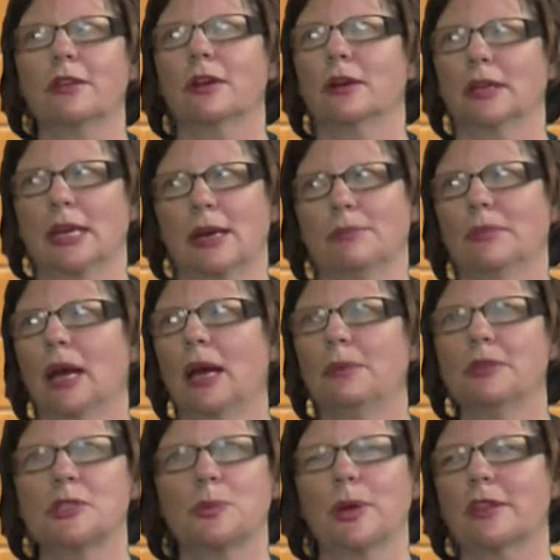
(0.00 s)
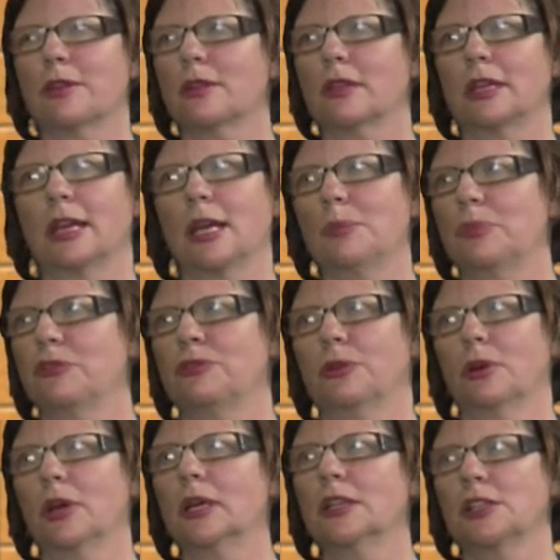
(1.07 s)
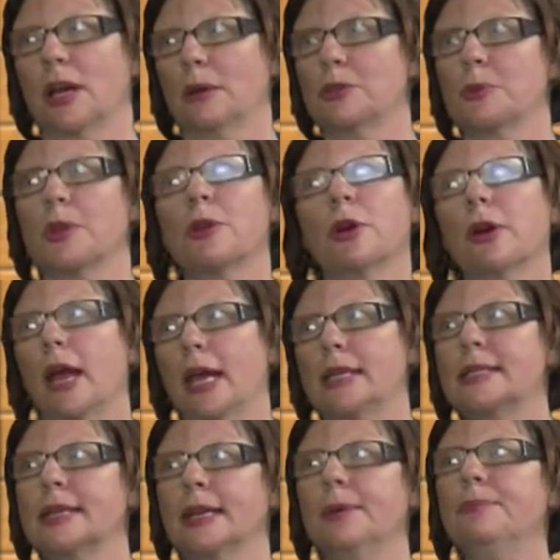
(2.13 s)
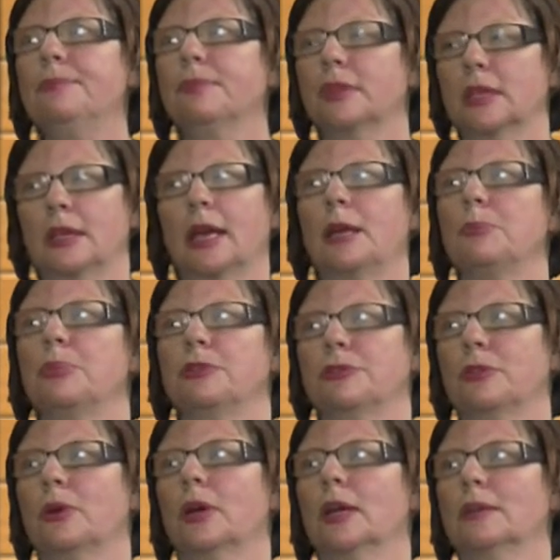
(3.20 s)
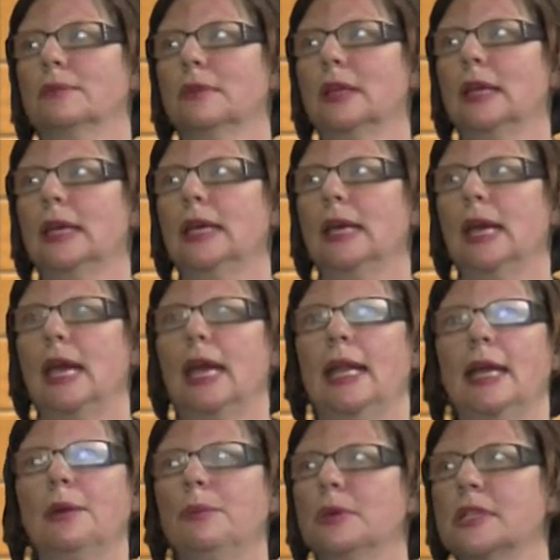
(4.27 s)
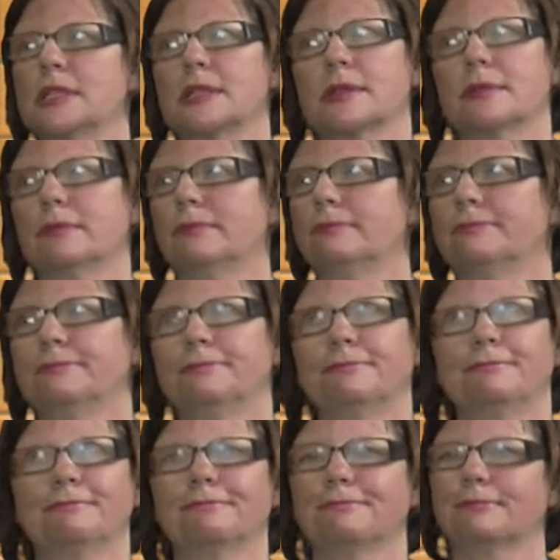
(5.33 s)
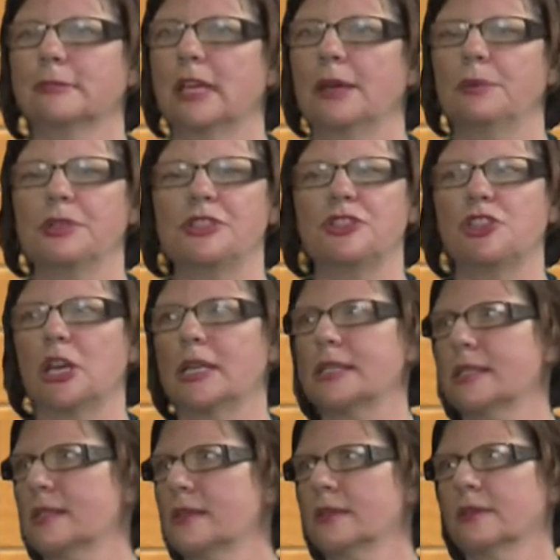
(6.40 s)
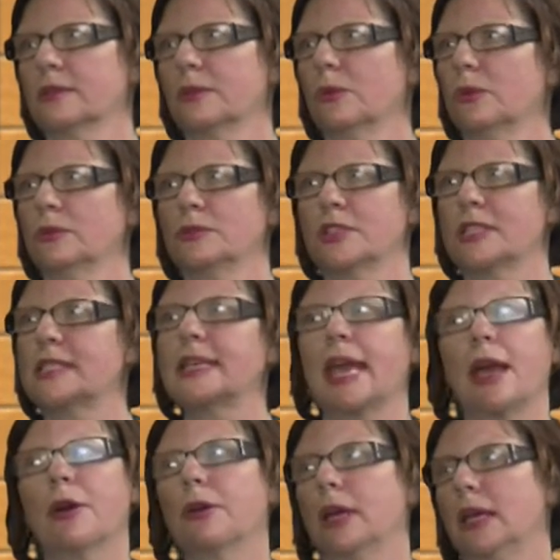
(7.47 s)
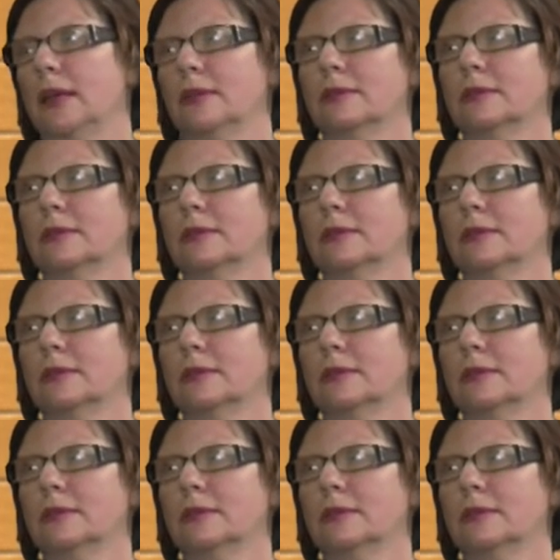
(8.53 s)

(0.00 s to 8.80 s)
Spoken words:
her. Yeah. I was with her the night before. I was with her and him the night before. And it was just scary.